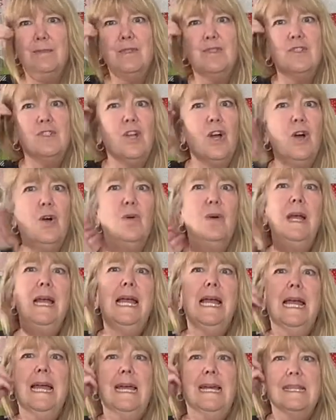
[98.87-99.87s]
So,
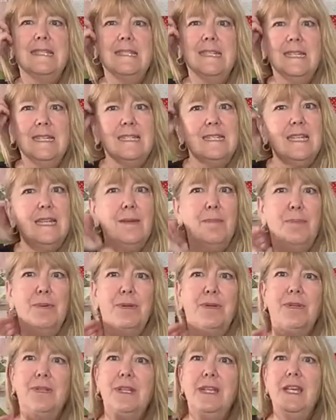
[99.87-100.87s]
as an
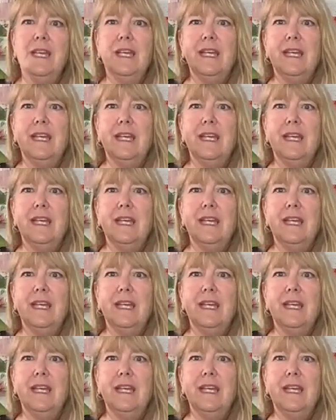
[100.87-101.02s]
example,